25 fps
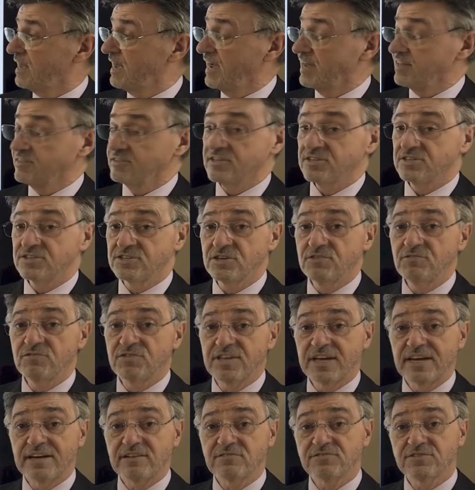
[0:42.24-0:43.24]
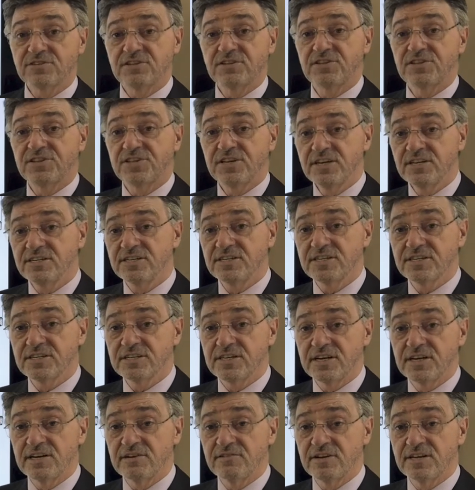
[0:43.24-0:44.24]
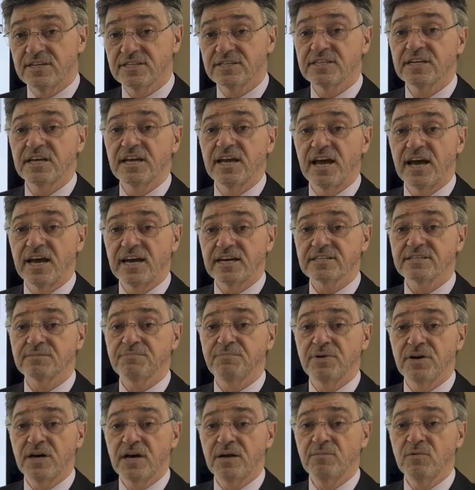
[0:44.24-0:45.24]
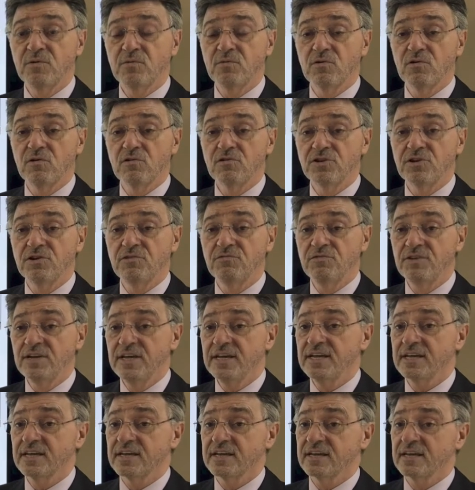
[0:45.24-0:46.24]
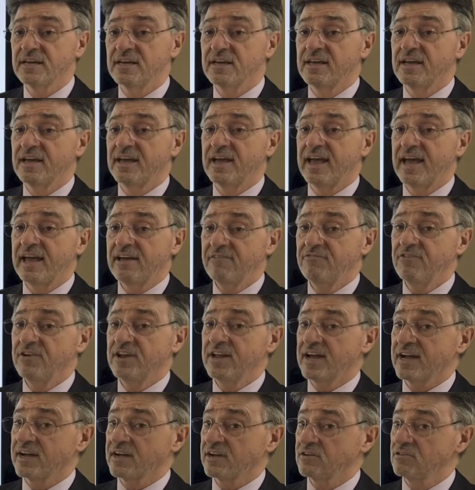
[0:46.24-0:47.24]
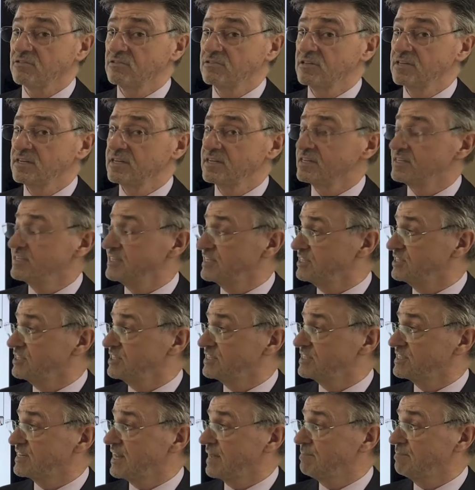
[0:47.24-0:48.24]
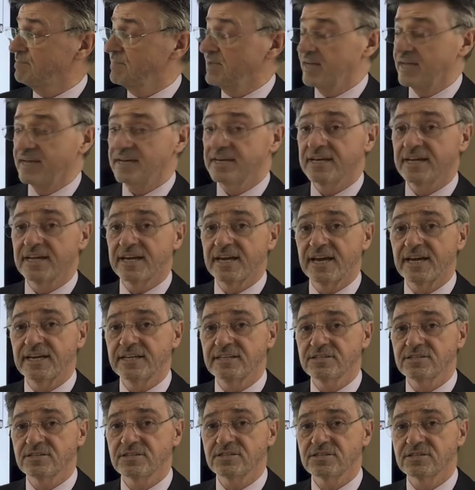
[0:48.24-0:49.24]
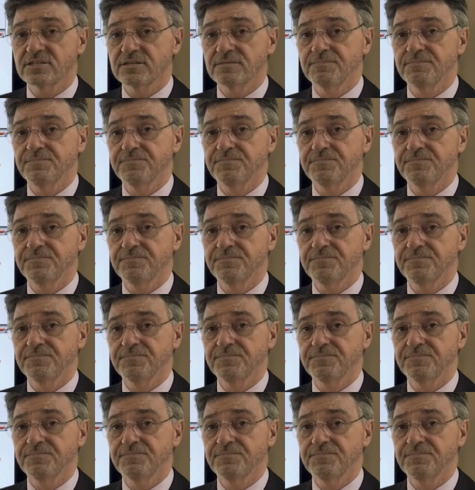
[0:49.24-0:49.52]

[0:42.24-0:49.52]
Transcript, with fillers: And the 2030 series has Palmer Wahl unique every angle Digistem indicators.